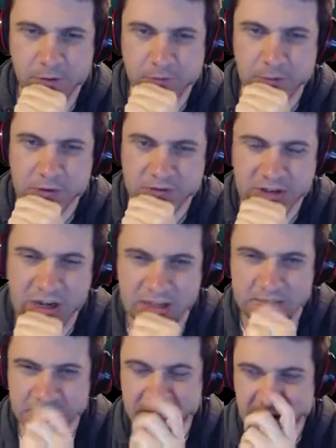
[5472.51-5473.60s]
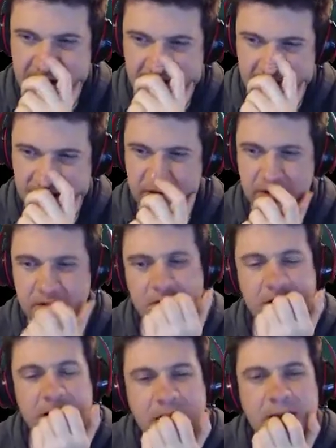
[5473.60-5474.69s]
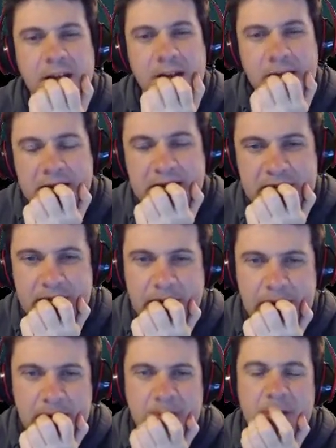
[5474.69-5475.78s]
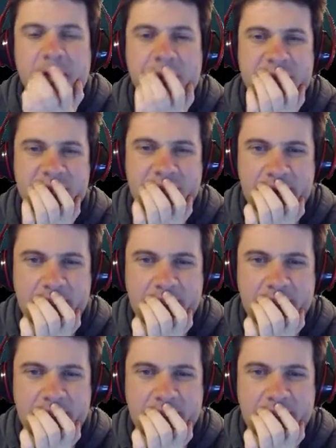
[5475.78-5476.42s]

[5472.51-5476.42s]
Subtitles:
rows and columns are highlighted. So, let's see.